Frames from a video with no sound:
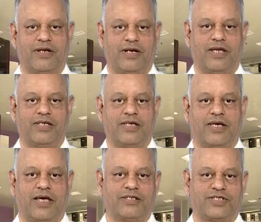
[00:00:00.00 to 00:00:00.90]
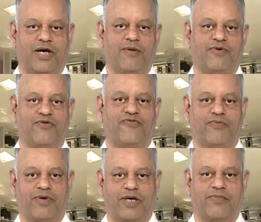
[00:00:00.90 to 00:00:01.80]
Nothing can stop you
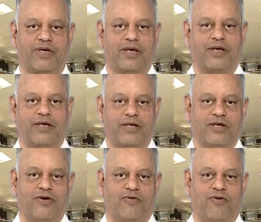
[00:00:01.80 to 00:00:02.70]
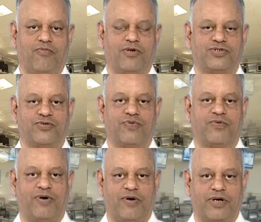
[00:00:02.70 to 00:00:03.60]
from becoming a global
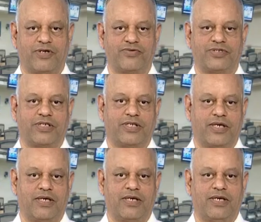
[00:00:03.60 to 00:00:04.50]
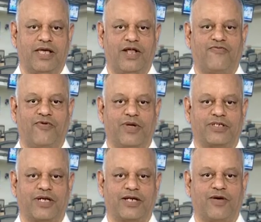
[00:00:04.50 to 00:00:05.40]
superpower using the
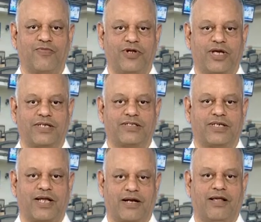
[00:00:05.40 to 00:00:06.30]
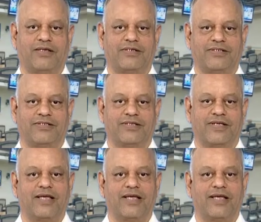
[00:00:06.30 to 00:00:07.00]
information and communication technologies,